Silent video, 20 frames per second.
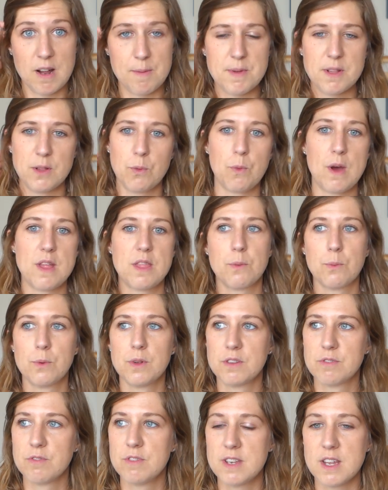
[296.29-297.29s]
I mean, the weather
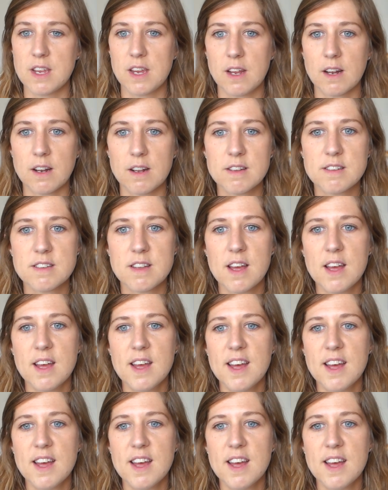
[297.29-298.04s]
was ridiculous.